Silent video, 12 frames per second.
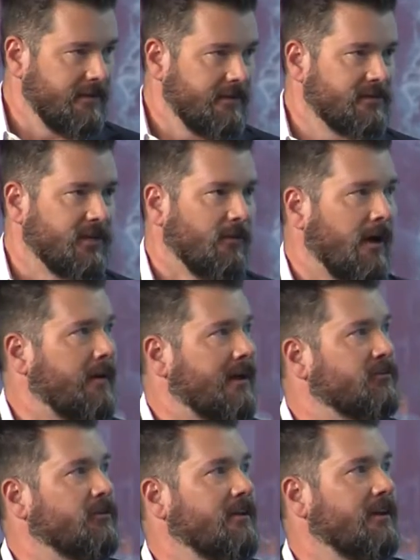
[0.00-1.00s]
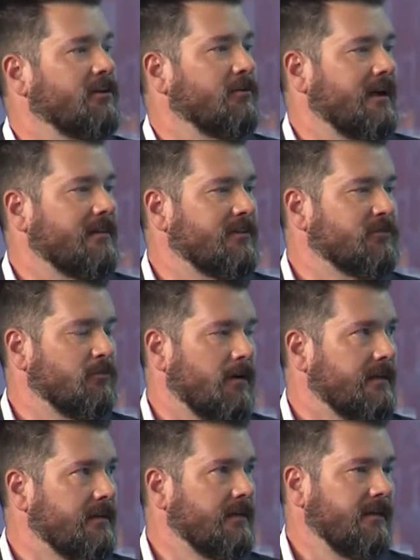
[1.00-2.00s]
So I'm actually going to direct this
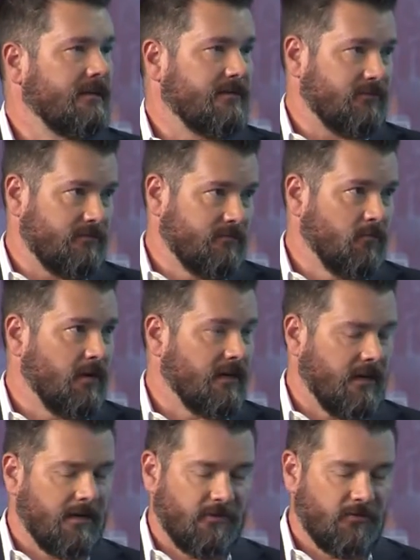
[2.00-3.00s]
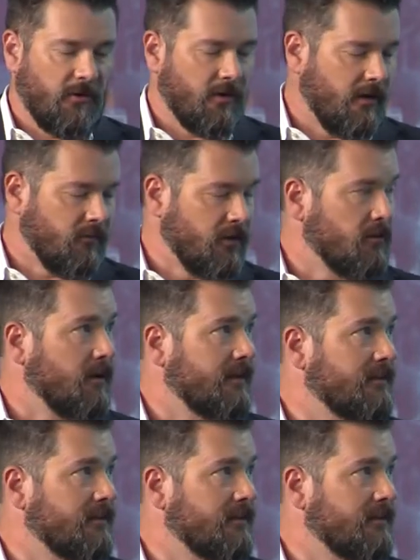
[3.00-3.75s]
one. I'm going to start over and direct this